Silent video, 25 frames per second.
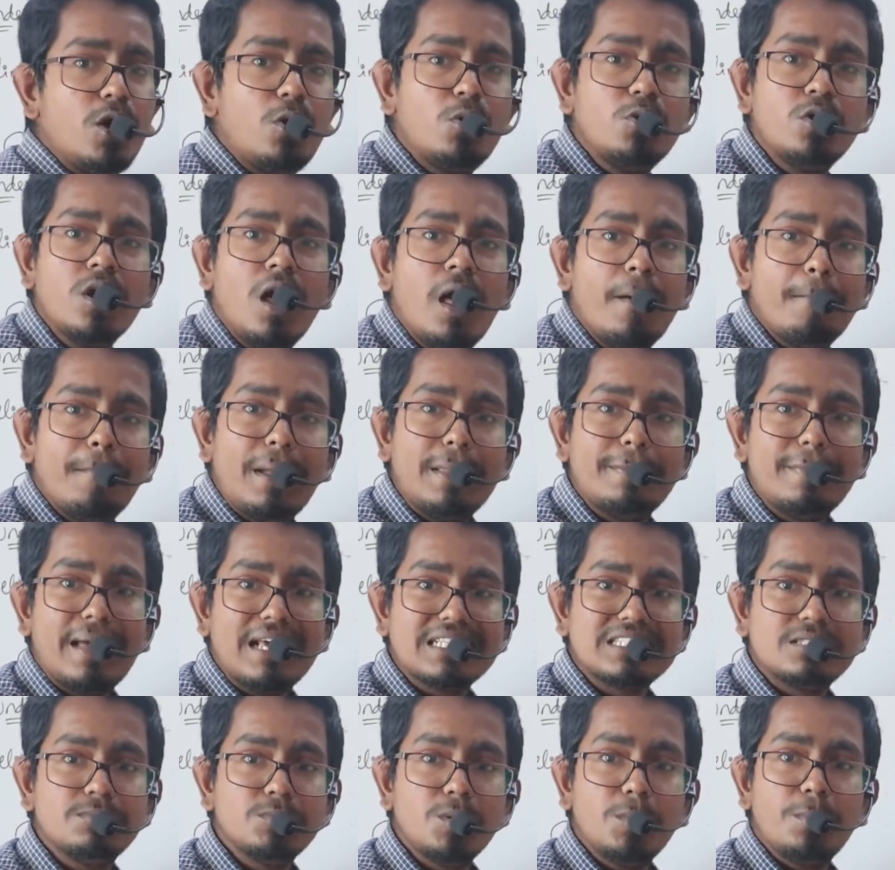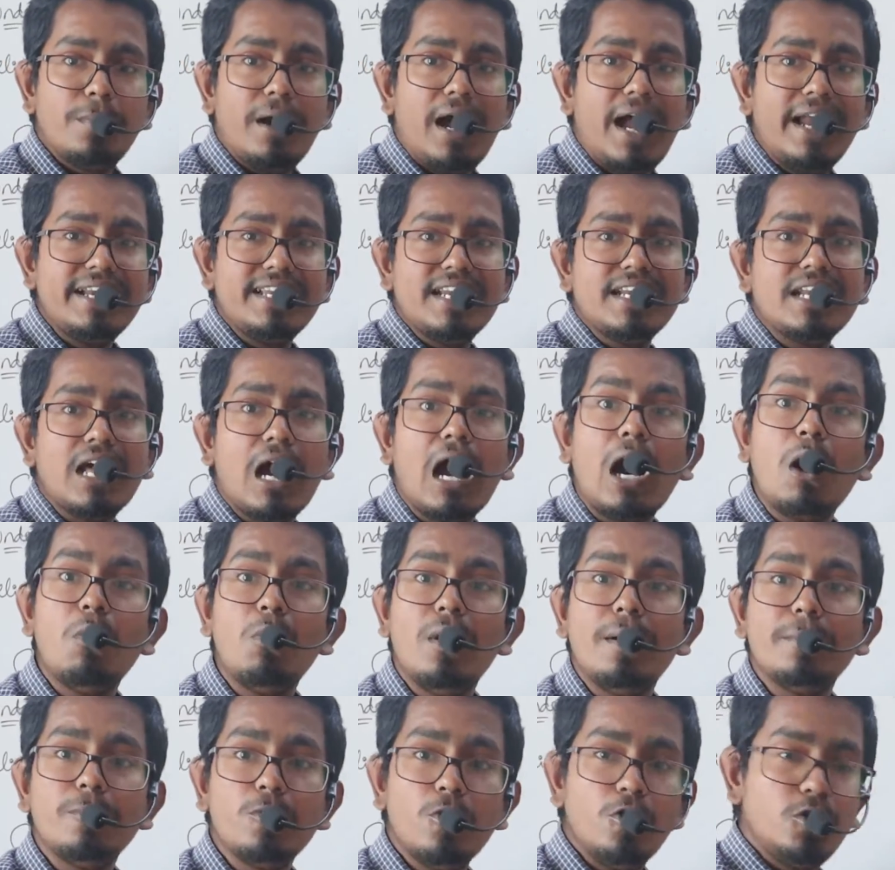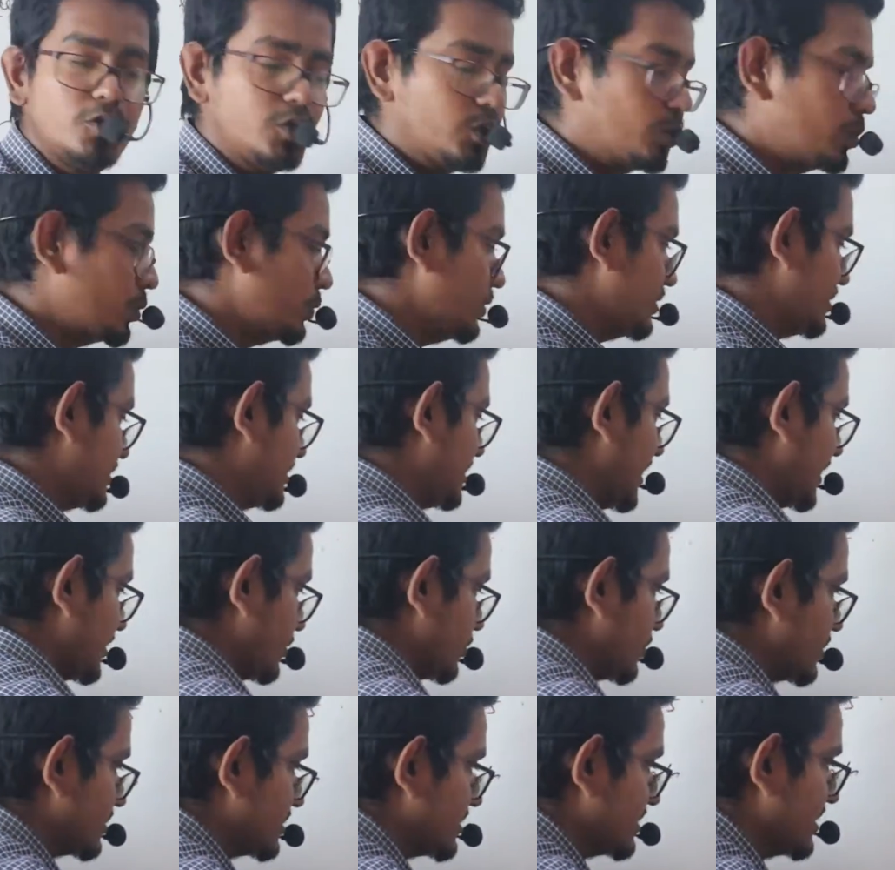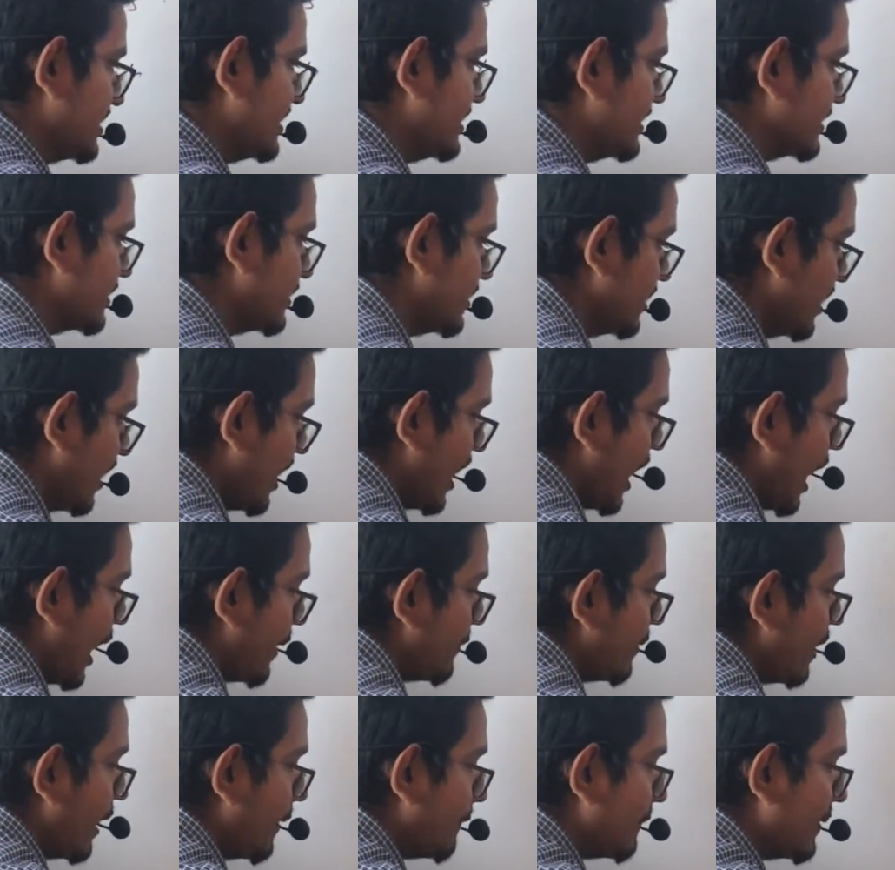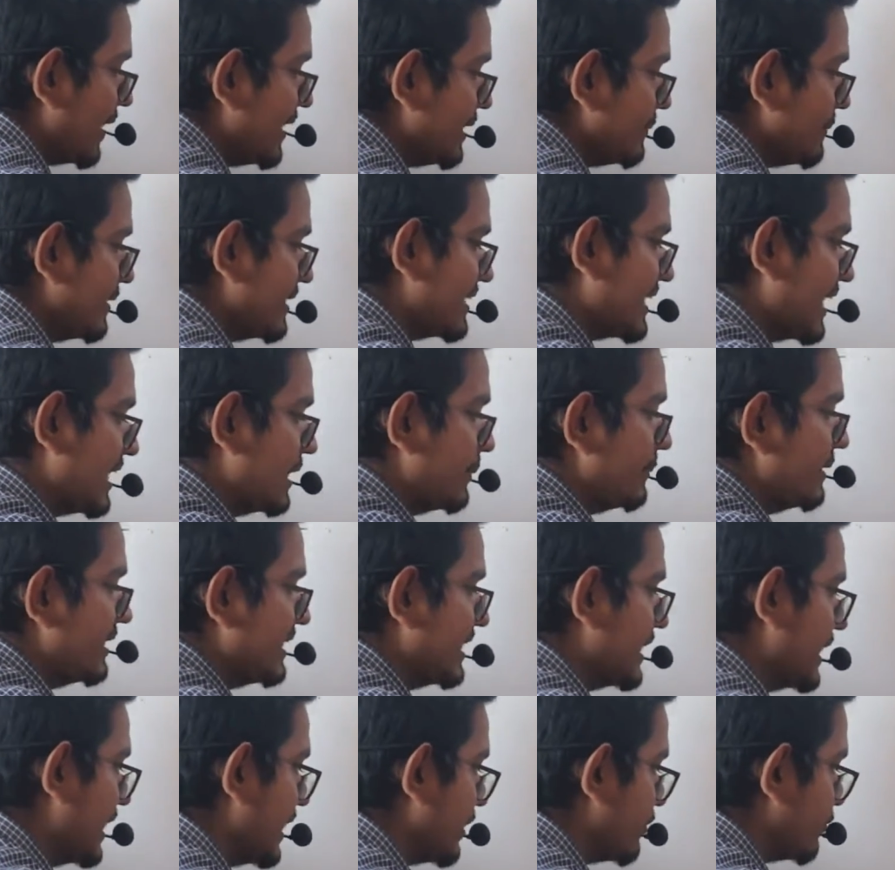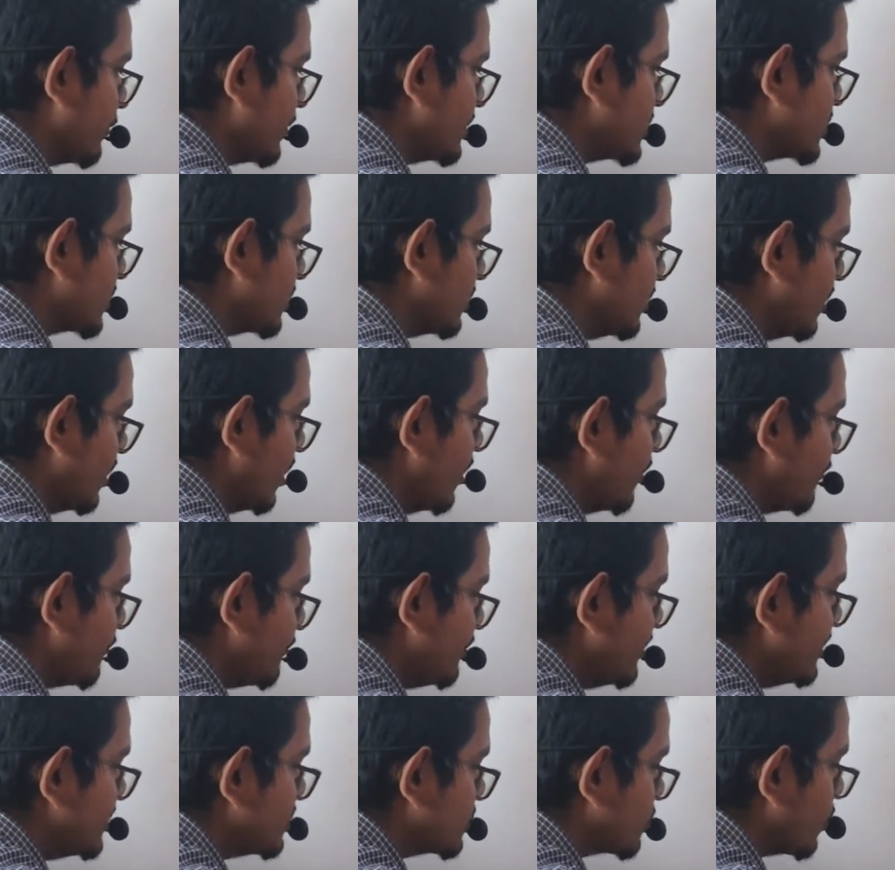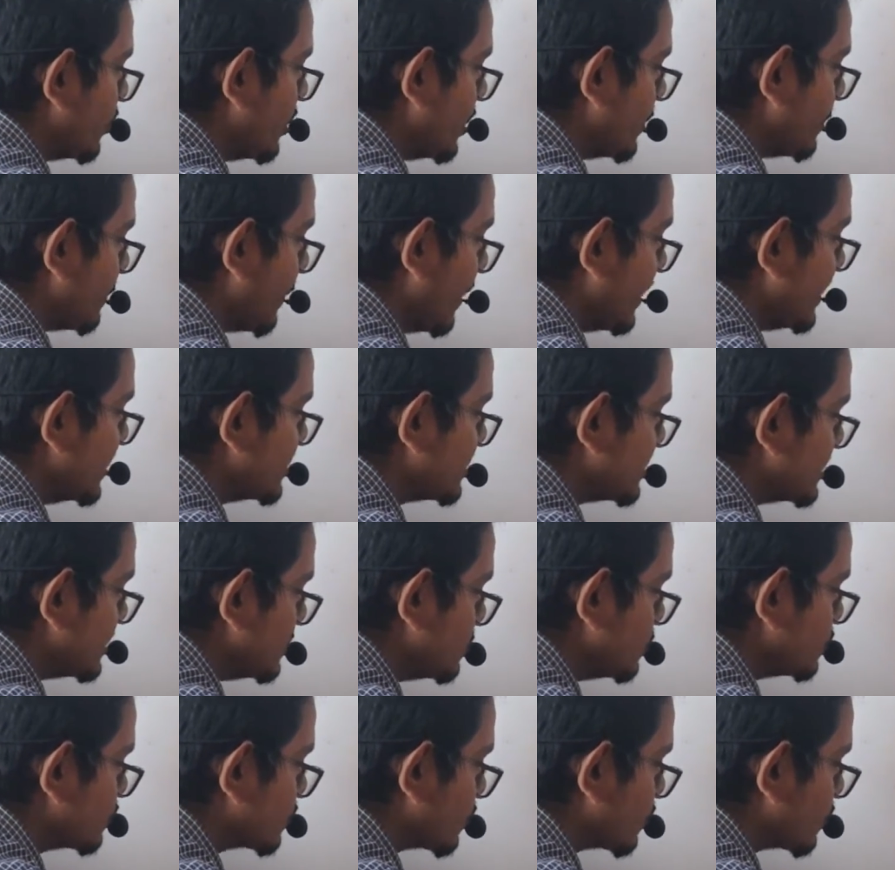out my maximum height. And how I am going to do is that you can see here, I am applying my kinematic equation. V square minus u